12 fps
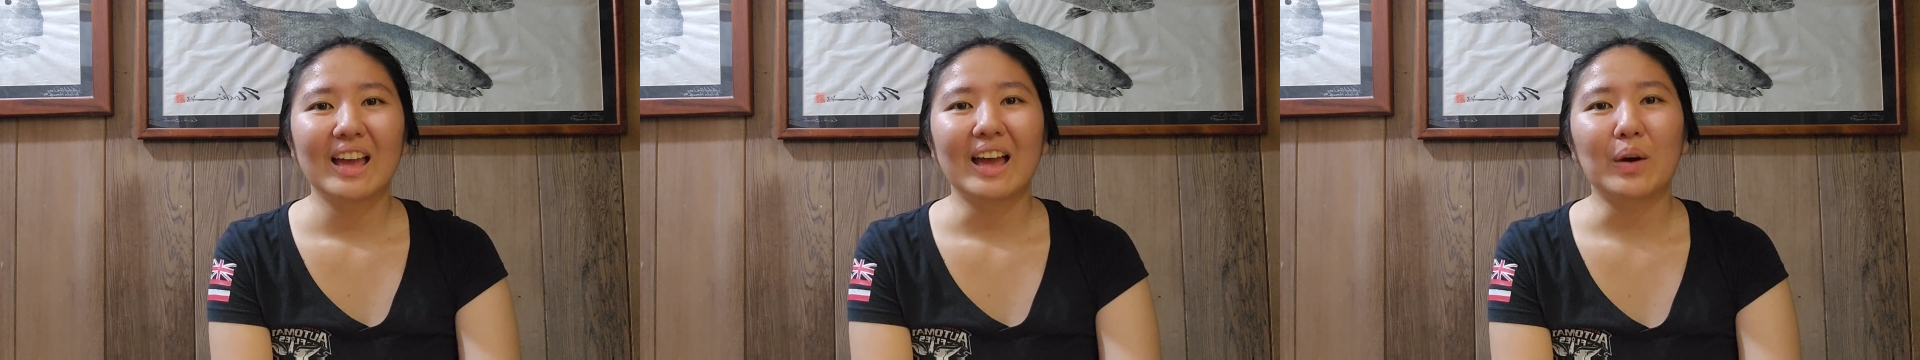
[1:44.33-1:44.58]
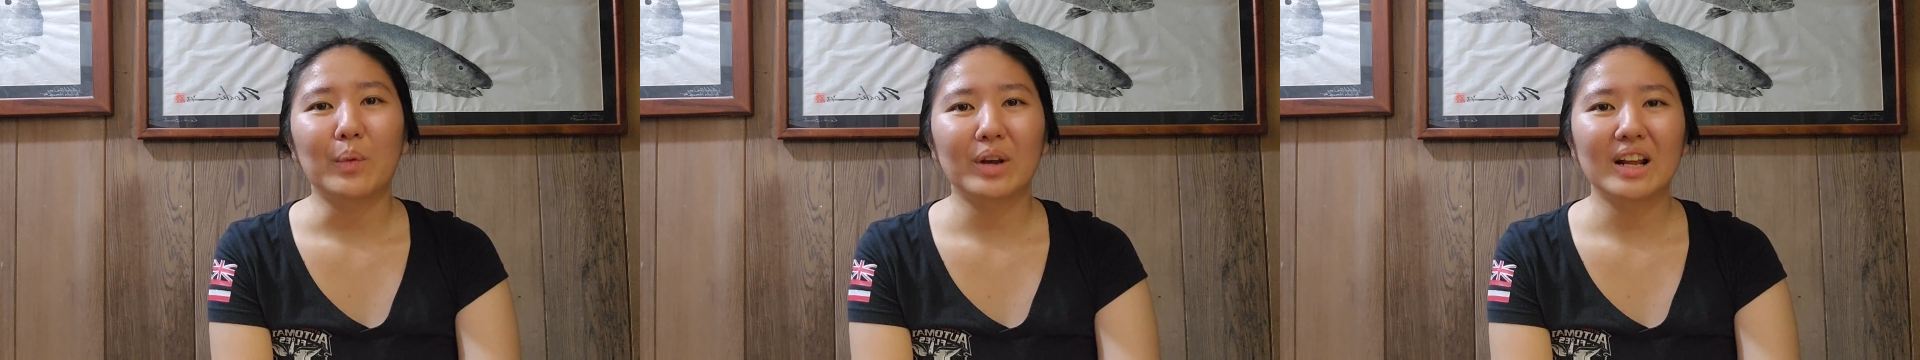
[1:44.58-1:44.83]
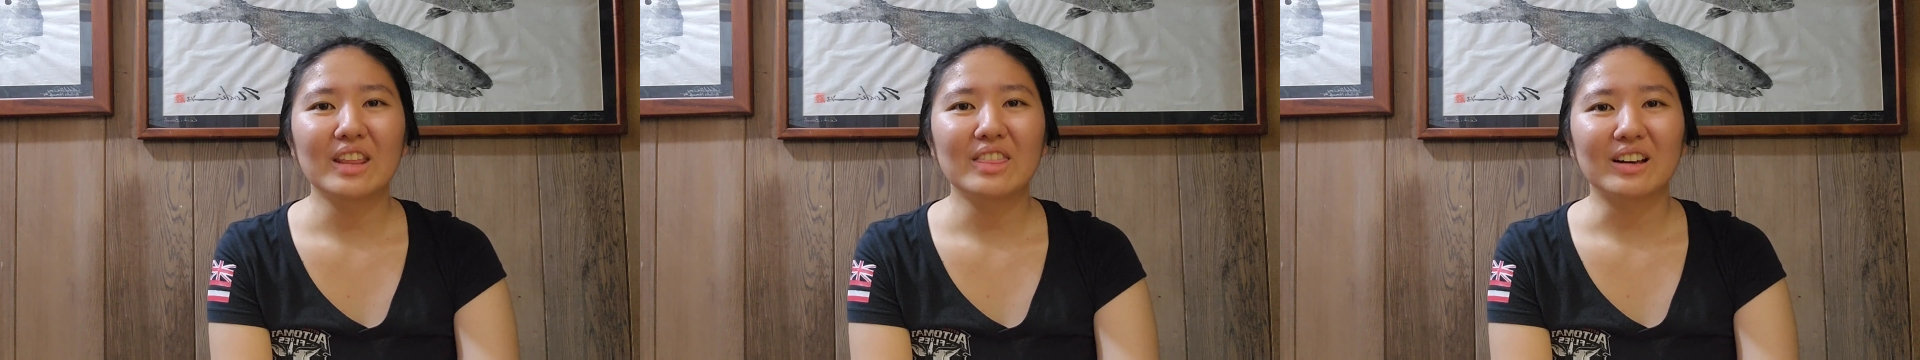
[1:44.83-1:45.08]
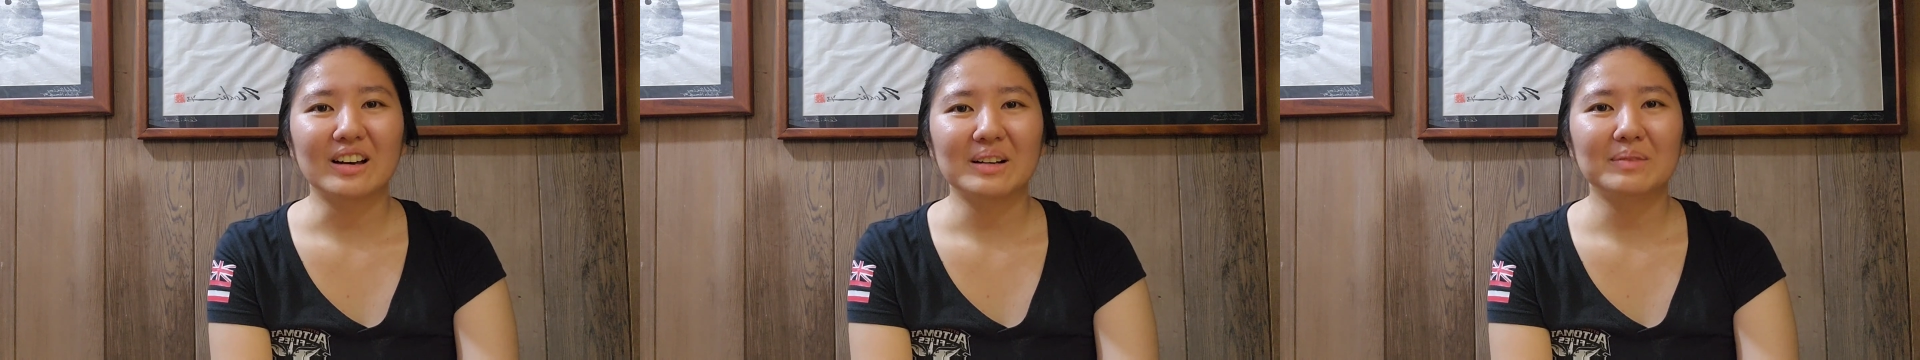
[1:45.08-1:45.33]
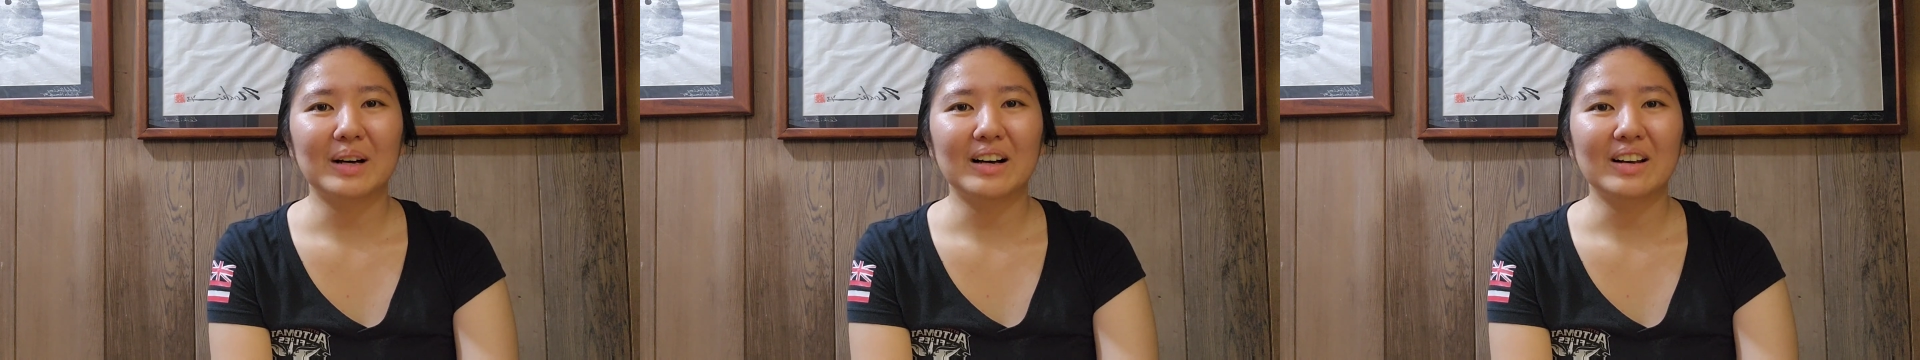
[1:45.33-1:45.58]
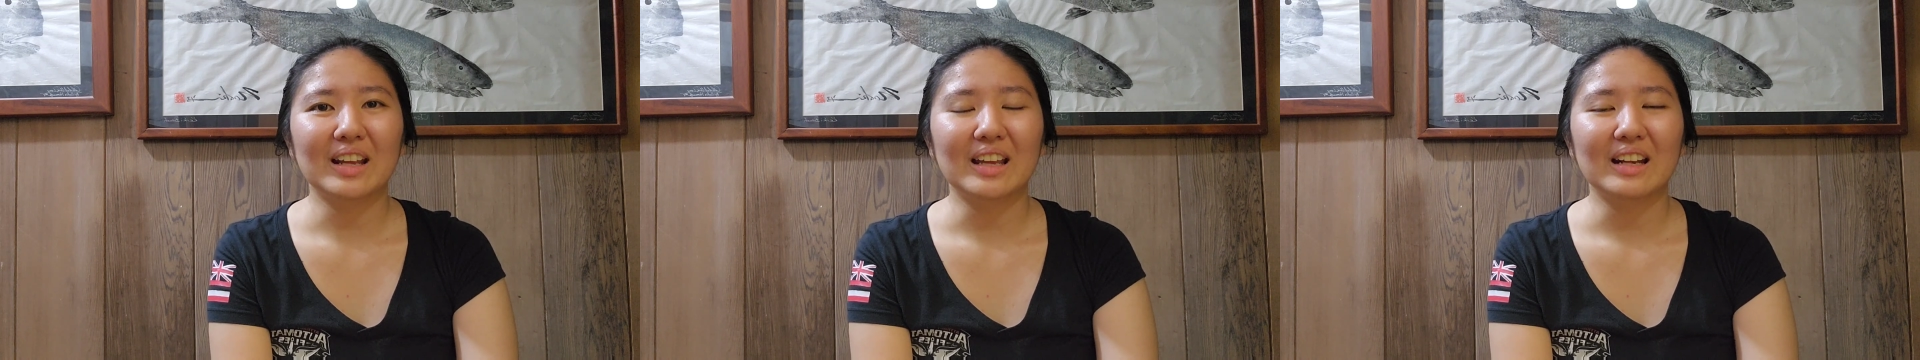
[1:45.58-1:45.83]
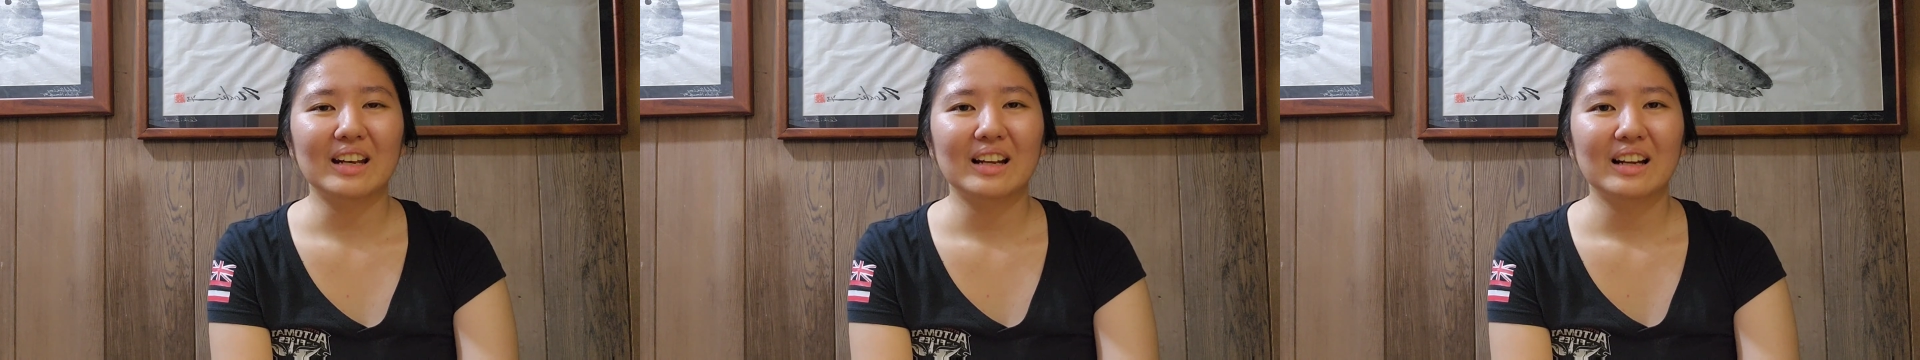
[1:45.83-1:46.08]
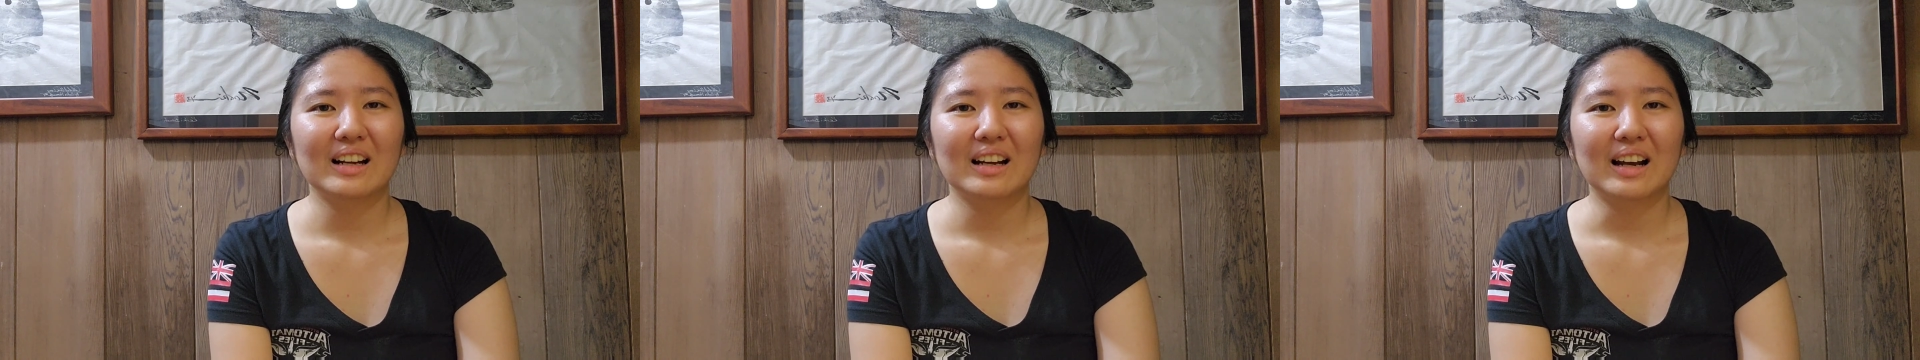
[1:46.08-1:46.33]
And when I thought about it,
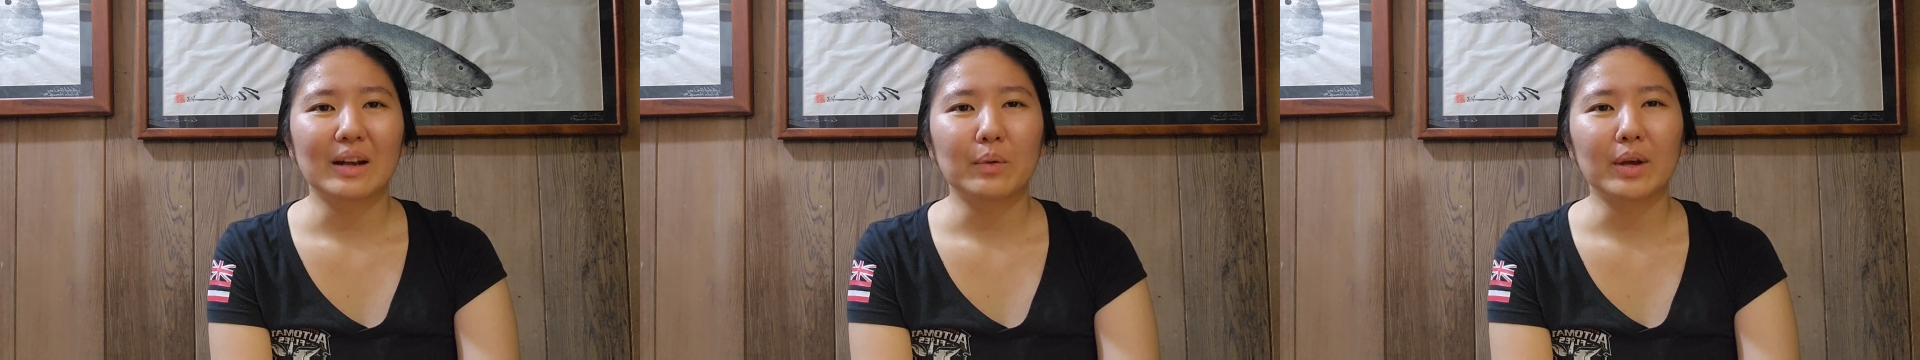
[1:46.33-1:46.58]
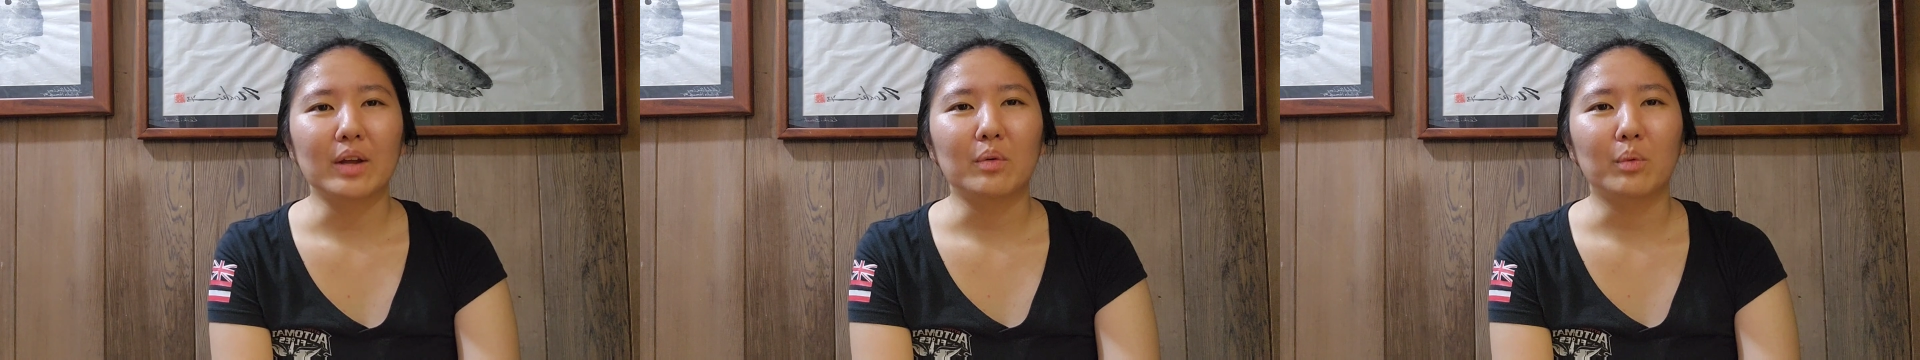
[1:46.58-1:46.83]
I went,